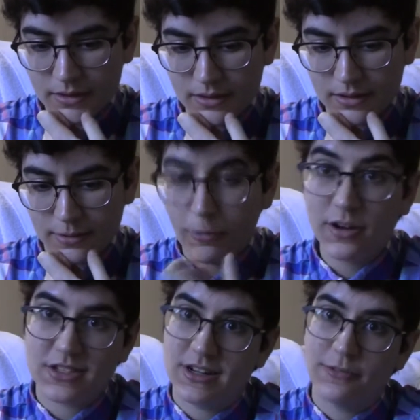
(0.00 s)

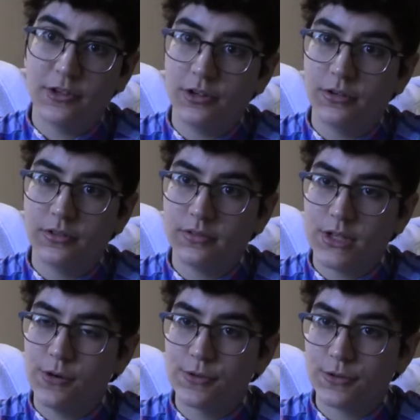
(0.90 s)
One is enough to do a
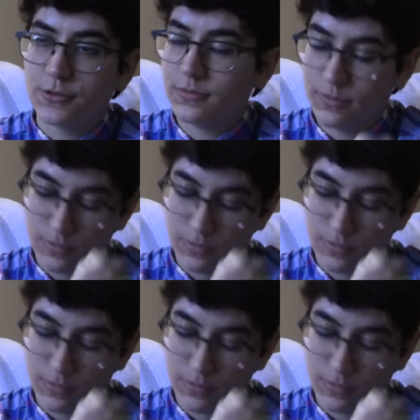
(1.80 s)
dose or